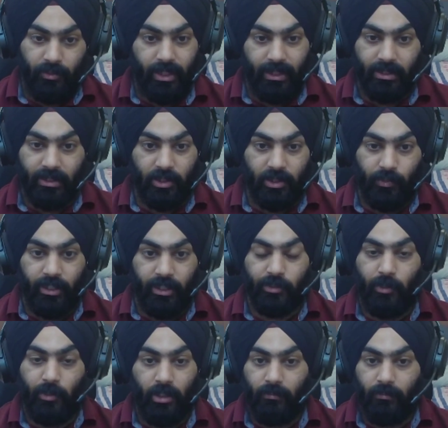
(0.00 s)
That's the sweet
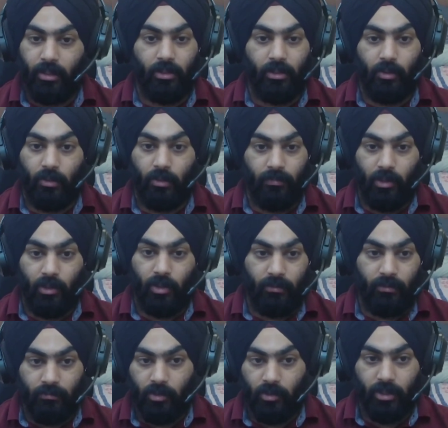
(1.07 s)
spot, but don't learn
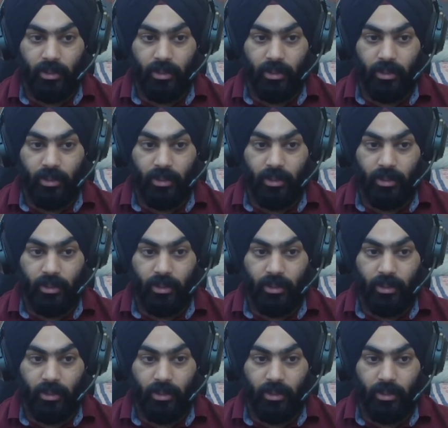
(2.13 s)
more